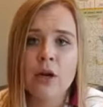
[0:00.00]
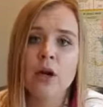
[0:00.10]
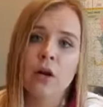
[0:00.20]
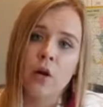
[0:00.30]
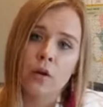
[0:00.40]
You're
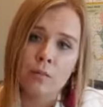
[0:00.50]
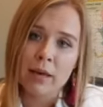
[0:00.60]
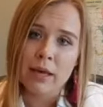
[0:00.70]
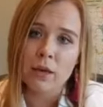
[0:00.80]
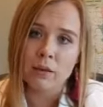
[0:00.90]
going to go to the
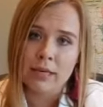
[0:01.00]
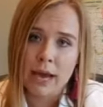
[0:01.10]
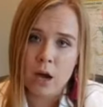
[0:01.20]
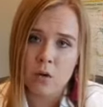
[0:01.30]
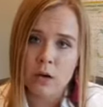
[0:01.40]
Mint Hill
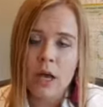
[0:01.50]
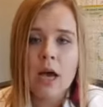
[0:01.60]
town,